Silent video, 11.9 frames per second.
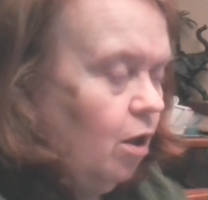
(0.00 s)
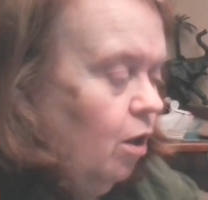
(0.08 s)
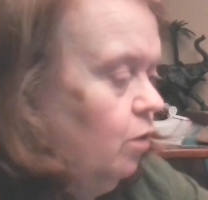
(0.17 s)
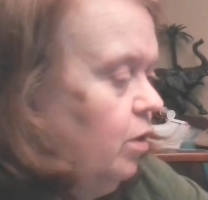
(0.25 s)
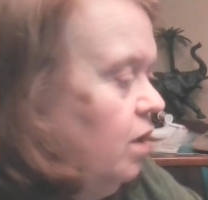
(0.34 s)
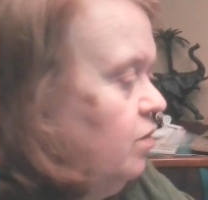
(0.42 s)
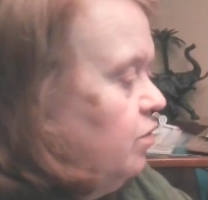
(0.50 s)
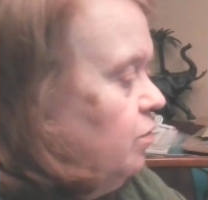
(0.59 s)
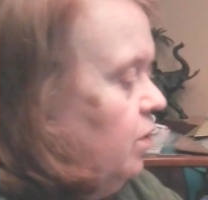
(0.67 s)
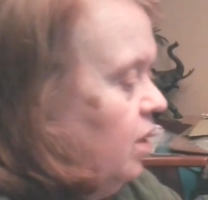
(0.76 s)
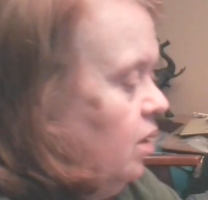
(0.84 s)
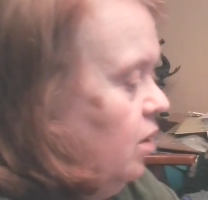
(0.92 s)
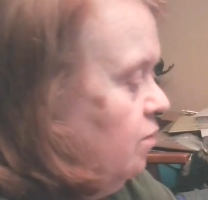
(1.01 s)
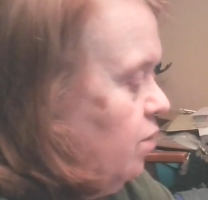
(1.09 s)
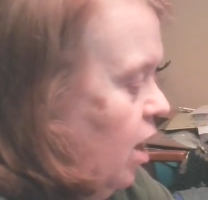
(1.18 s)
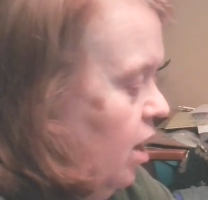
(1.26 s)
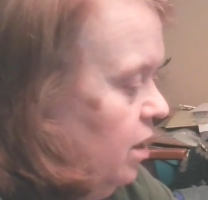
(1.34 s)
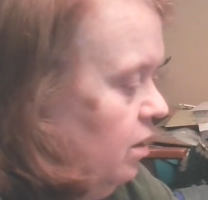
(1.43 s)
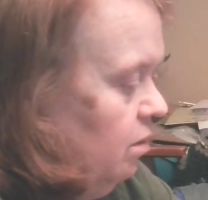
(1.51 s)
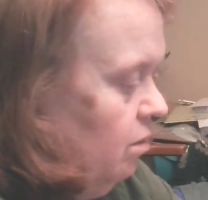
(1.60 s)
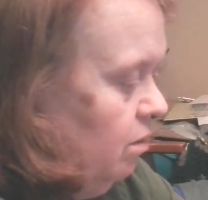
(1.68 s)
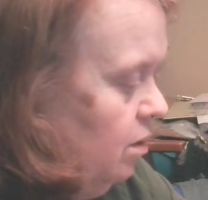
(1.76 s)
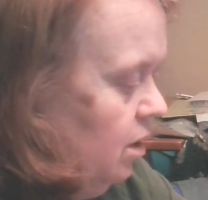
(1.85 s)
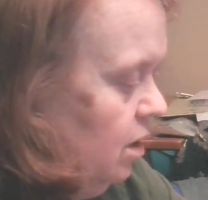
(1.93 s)
Okay, so now I've got
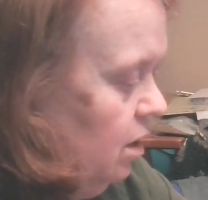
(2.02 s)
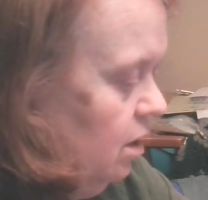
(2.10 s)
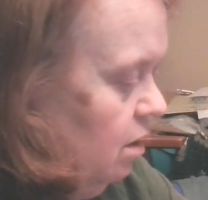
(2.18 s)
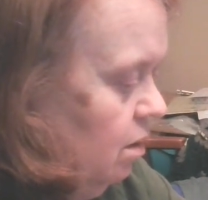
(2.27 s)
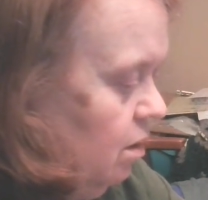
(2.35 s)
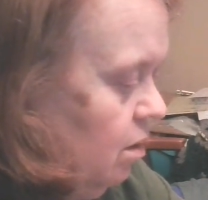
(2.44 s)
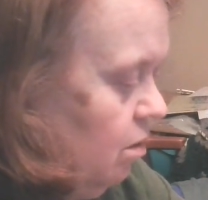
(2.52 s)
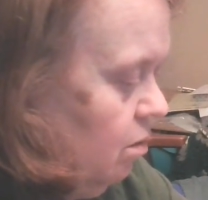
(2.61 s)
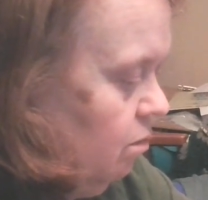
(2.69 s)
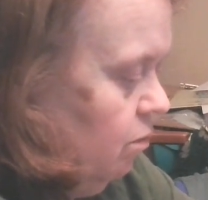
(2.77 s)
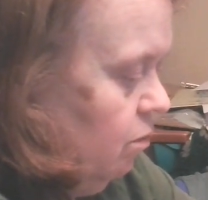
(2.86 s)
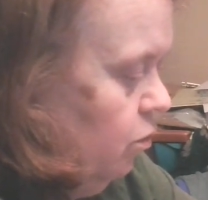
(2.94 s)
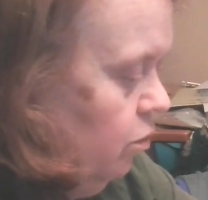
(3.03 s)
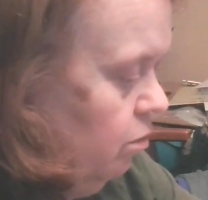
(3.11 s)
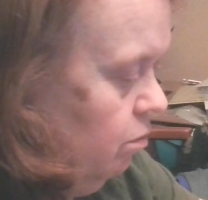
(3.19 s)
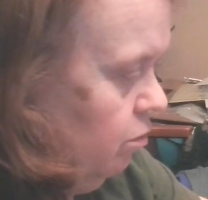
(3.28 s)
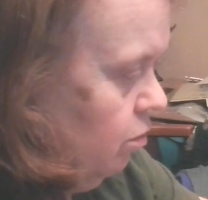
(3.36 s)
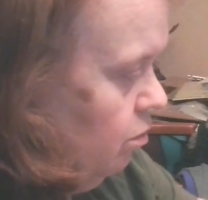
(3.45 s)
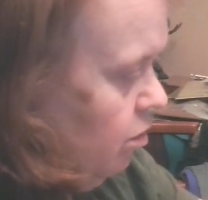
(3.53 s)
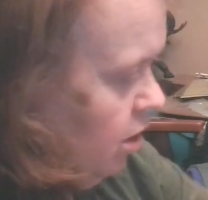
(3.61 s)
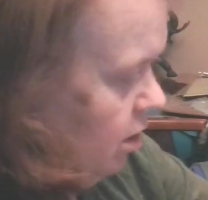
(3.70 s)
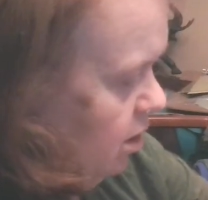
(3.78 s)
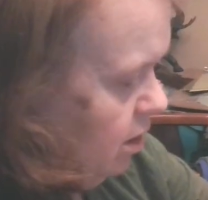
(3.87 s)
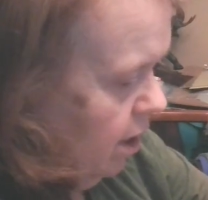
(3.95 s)
the hood turned
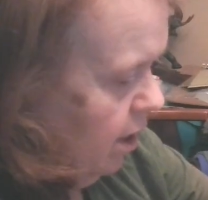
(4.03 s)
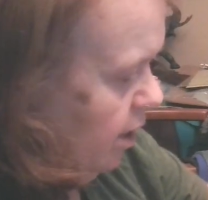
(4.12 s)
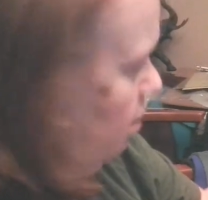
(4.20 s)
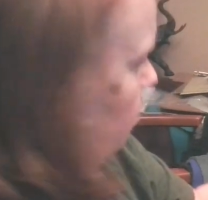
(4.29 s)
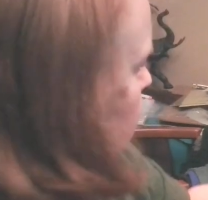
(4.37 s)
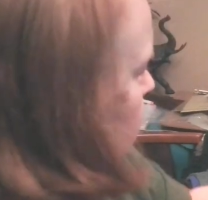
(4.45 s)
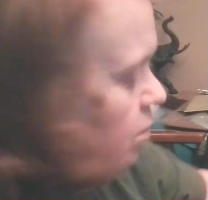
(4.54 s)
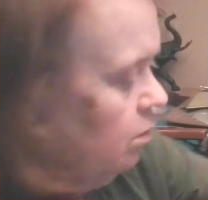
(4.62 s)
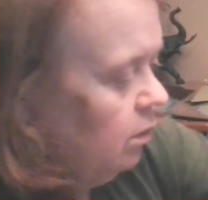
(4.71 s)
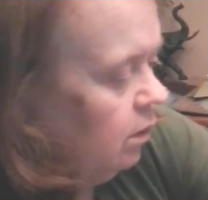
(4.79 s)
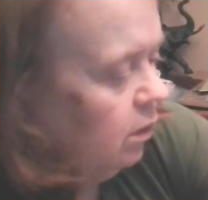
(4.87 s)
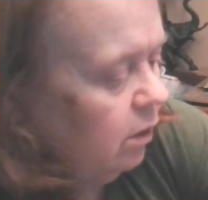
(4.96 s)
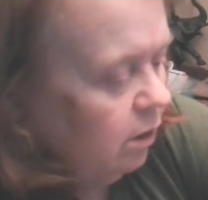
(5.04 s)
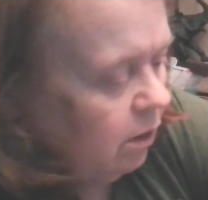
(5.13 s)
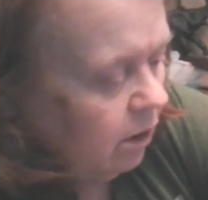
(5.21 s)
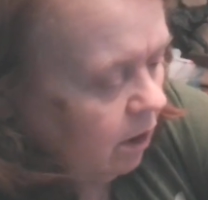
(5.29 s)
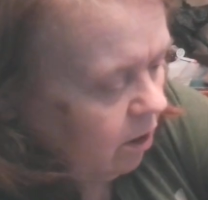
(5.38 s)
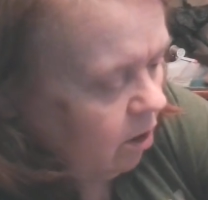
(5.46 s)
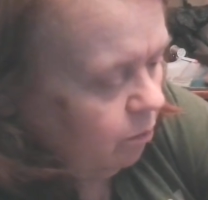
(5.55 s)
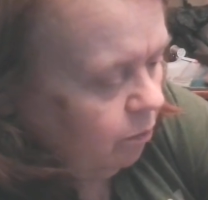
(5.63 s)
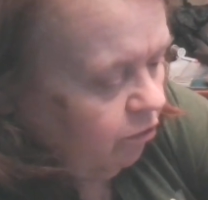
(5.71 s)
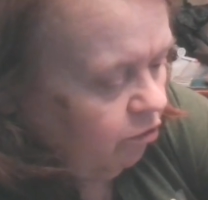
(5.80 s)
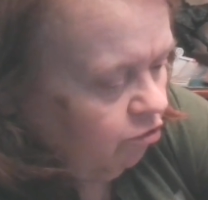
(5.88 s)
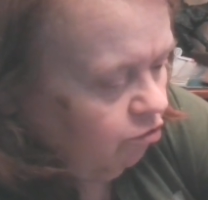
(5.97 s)
inside out. A couple
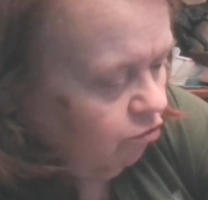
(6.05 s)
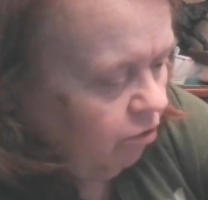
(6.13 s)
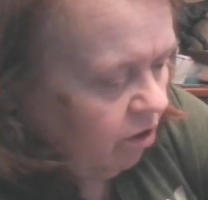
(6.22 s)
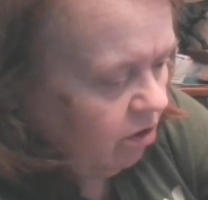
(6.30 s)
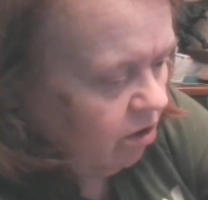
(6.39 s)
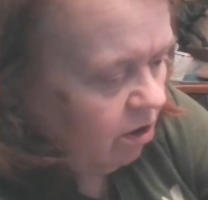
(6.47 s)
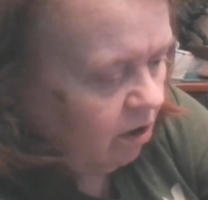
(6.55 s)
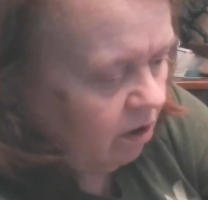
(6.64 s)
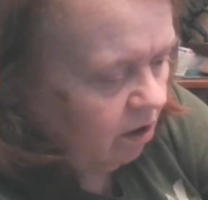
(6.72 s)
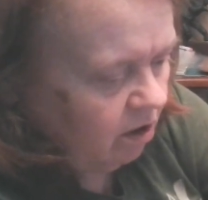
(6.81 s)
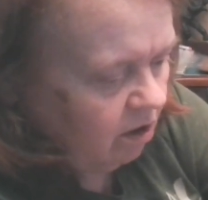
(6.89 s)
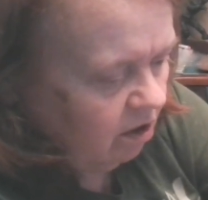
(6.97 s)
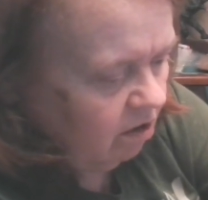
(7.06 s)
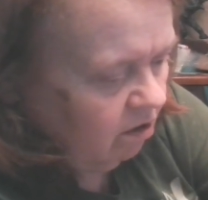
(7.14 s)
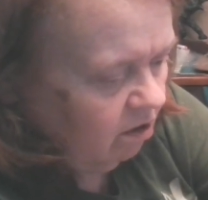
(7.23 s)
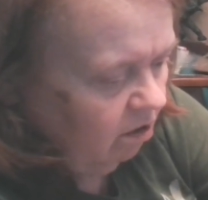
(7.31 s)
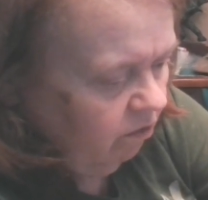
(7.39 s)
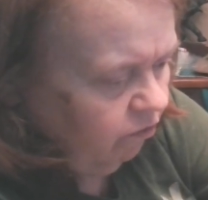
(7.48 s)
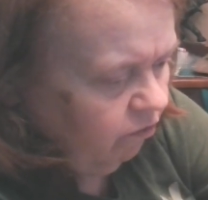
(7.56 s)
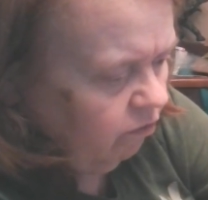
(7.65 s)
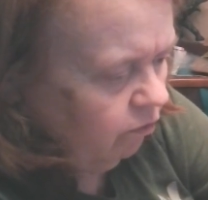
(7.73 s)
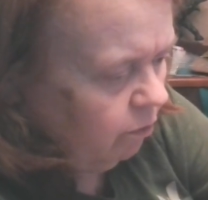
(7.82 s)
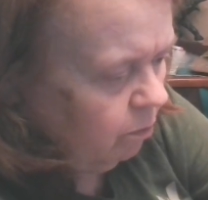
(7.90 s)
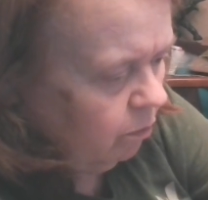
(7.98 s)
of strings here I got to cut off
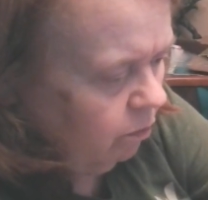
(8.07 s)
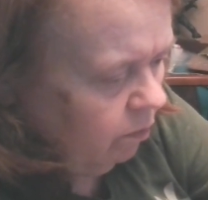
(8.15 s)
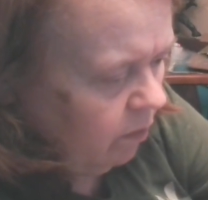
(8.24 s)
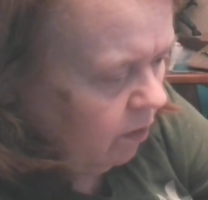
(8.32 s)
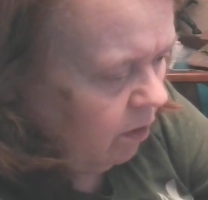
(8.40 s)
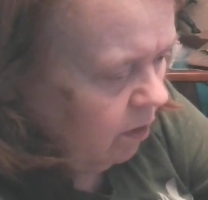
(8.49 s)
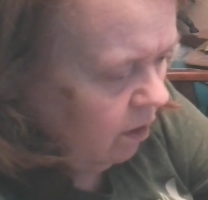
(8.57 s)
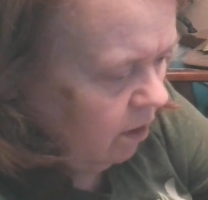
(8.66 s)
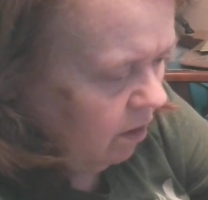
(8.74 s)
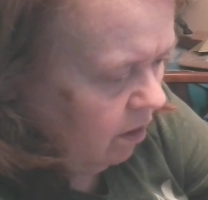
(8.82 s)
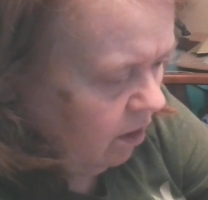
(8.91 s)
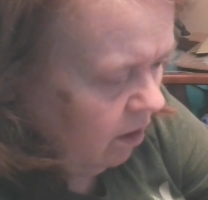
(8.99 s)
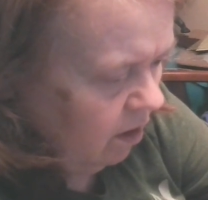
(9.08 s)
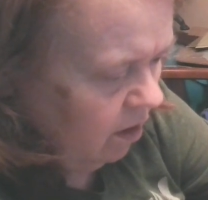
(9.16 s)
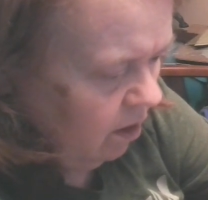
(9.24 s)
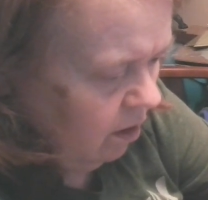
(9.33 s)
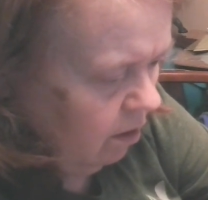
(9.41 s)
from the,